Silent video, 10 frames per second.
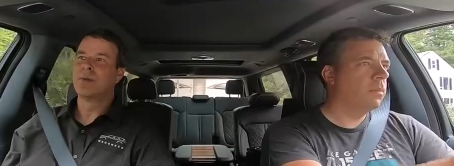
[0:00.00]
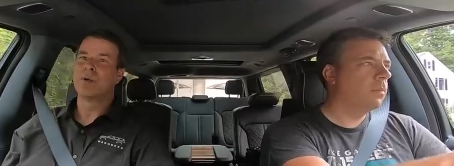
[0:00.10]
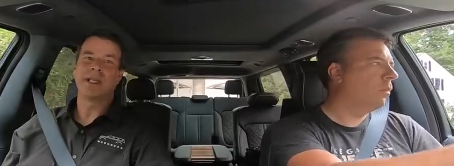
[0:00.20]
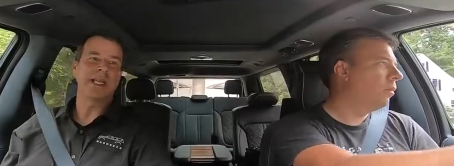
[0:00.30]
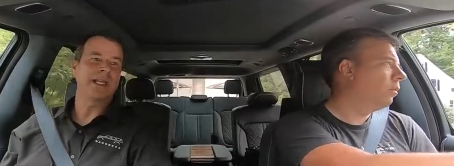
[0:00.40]

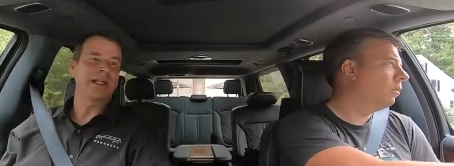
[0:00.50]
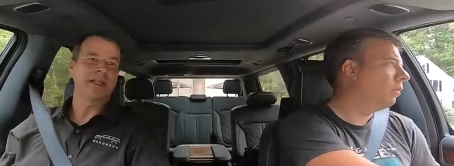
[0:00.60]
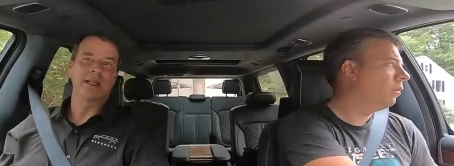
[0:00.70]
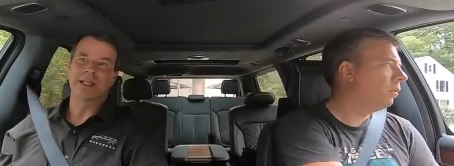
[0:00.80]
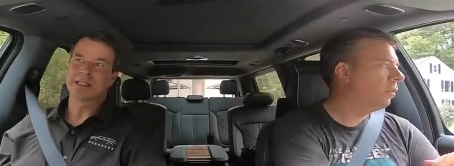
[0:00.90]
Speaker 1: we're taking it to
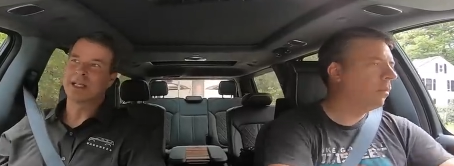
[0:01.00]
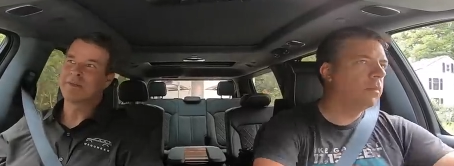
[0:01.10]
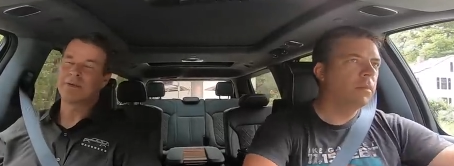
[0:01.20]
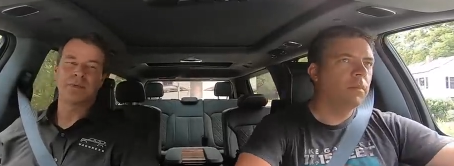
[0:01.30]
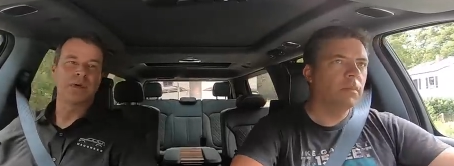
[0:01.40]
the next
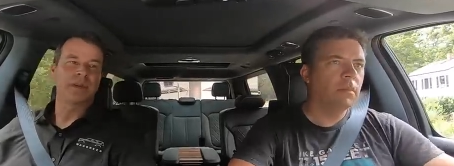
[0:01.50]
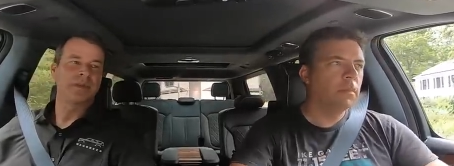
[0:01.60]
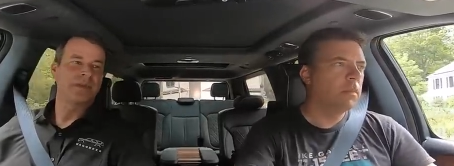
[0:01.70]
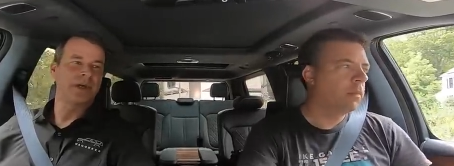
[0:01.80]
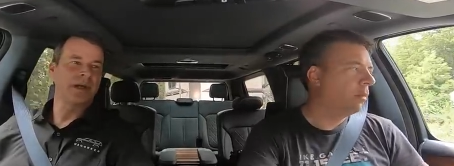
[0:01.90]
level
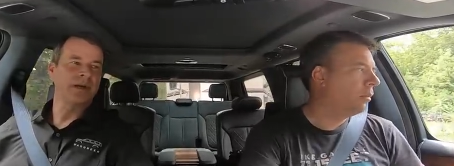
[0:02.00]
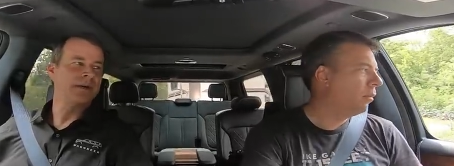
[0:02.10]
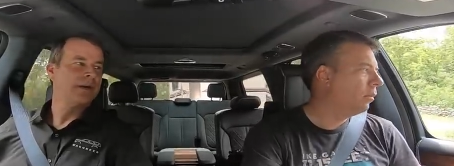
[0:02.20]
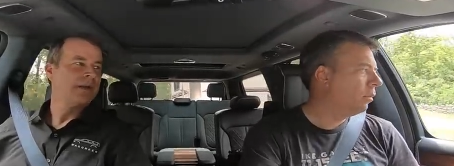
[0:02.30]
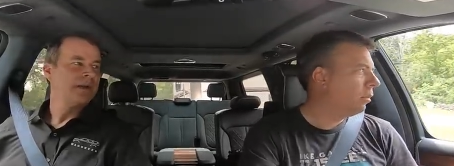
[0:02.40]
with uh,
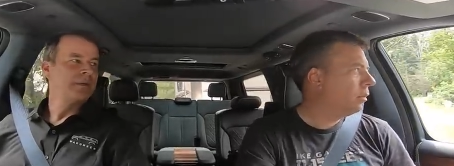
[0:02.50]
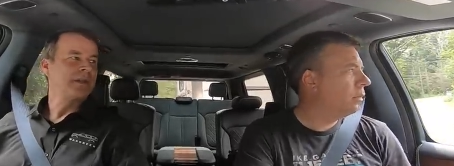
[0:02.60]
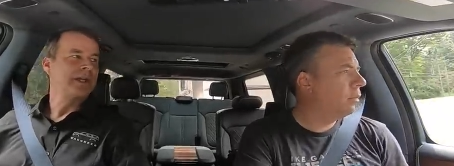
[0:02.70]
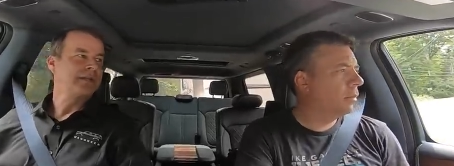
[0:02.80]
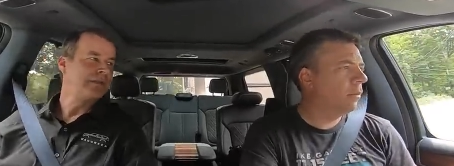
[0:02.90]

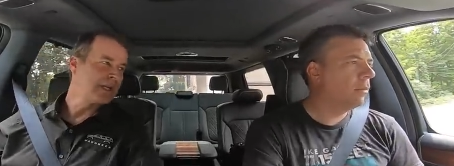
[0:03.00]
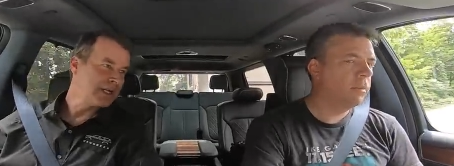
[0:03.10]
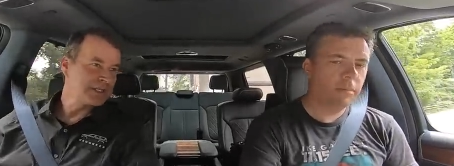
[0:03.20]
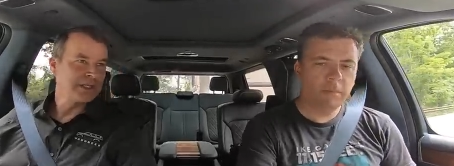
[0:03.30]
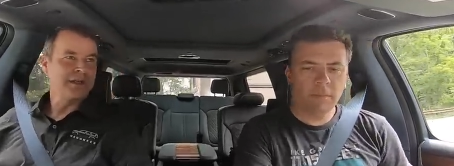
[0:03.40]
with
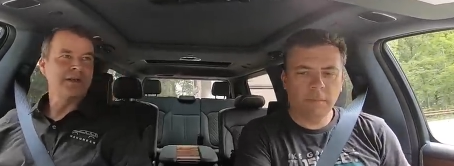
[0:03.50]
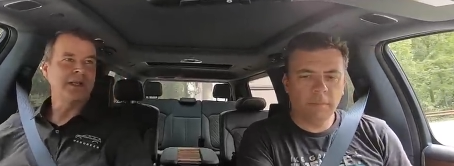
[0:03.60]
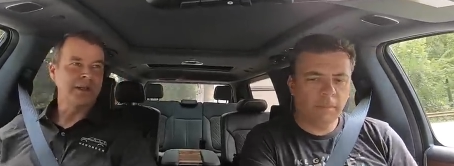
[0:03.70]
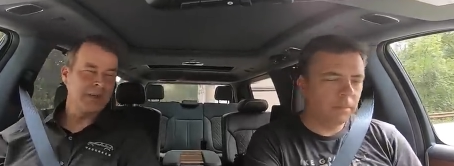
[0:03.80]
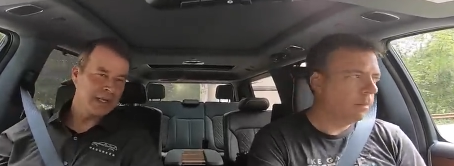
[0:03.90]
electrification, and,
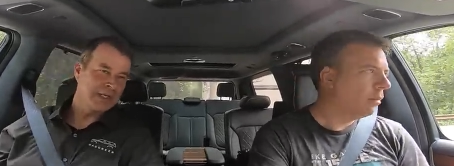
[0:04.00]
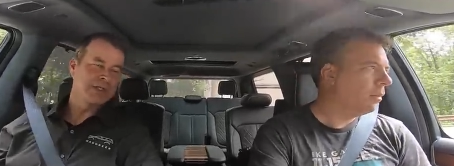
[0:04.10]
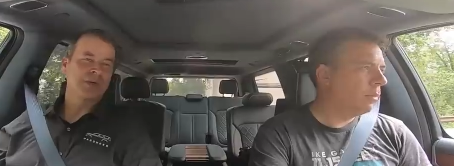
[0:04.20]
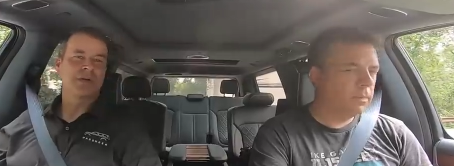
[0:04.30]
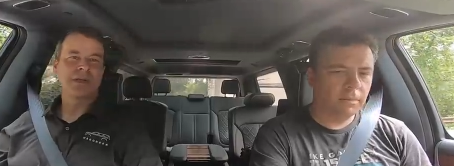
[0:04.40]
and making
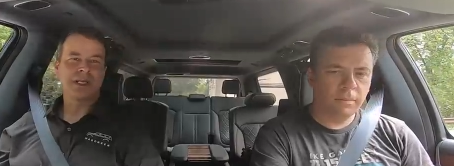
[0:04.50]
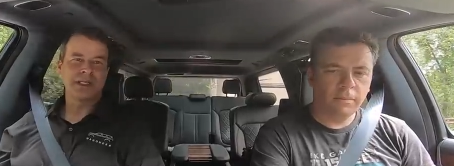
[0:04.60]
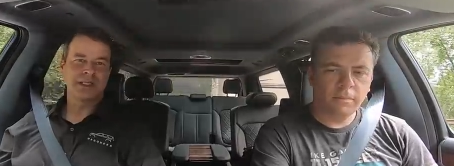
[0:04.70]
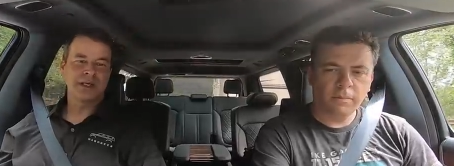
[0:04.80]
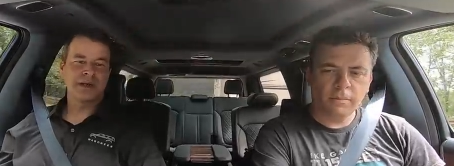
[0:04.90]
sure
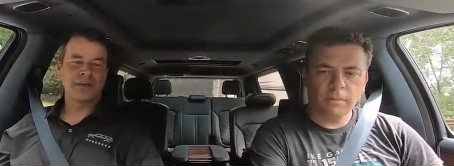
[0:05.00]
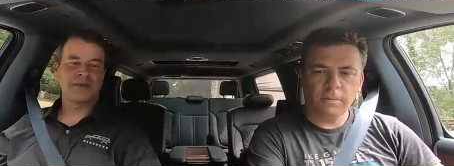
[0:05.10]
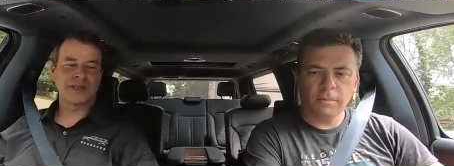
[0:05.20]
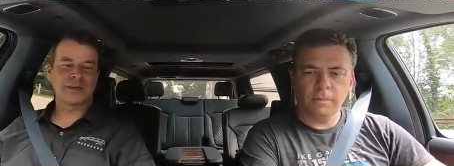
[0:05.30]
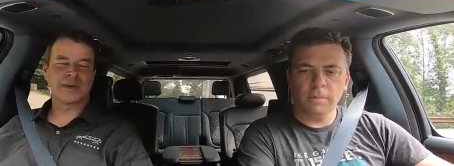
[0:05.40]
that uh,
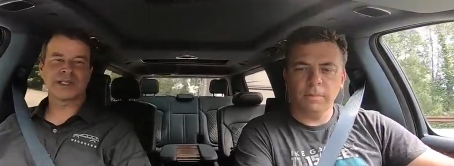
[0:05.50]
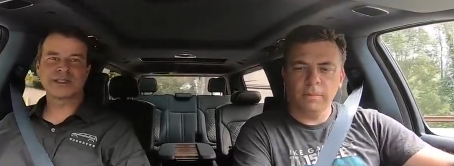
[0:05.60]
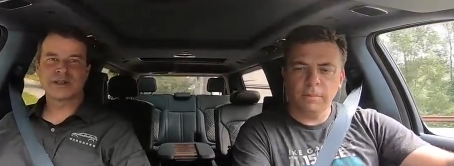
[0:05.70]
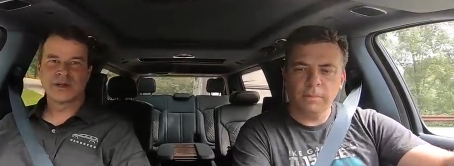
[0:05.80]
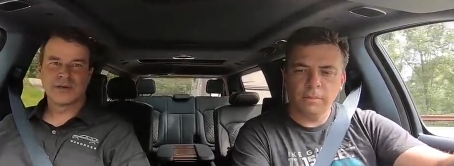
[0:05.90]
we've got the
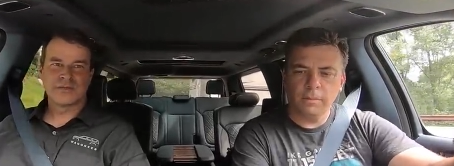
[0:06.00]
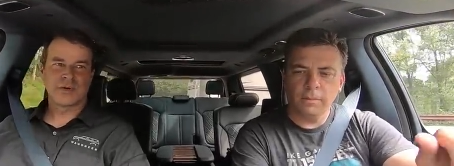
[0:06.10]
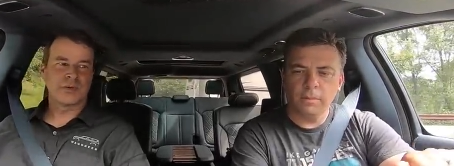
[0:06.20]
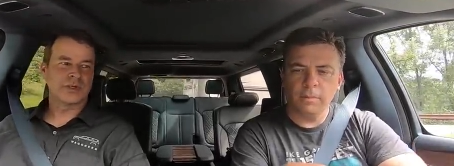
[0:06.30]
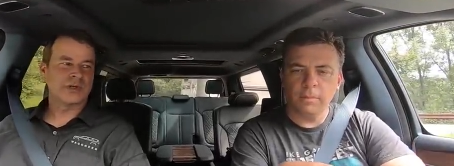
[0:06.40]
best
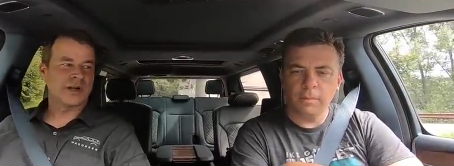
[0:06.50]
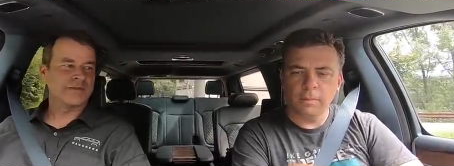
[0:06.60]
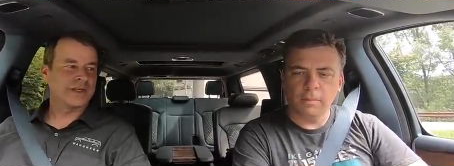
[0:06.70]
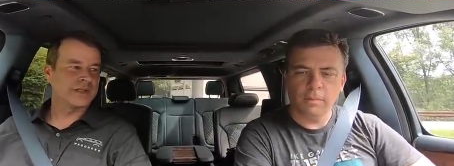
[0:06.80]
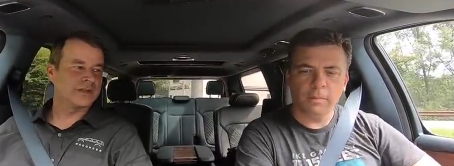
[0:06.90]
four-wheel drive
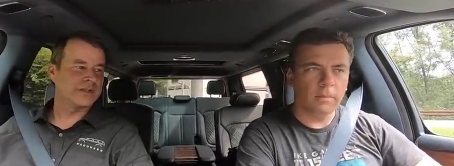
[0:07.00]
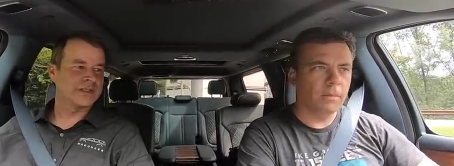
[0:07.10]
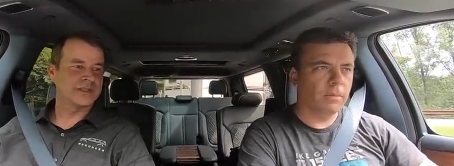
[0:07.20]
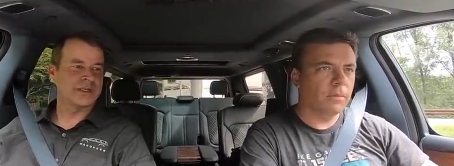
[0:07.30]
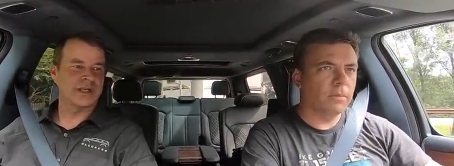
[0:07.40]

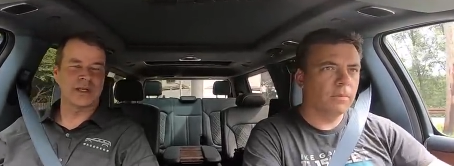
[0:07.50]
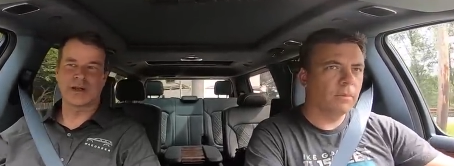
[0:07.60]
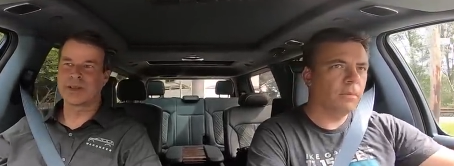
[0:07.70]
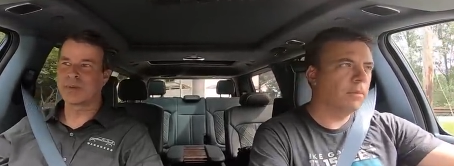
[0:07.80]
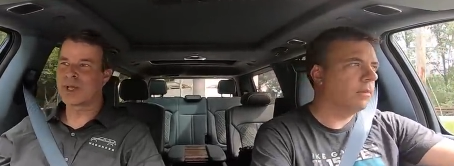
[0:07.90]
vehicles uh,
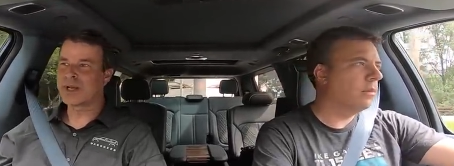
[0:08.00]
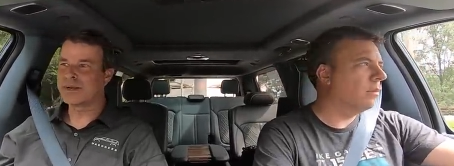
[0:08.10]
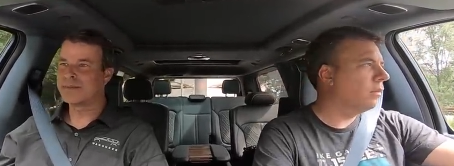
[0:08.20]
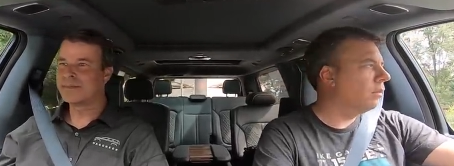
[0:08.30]
on the planet.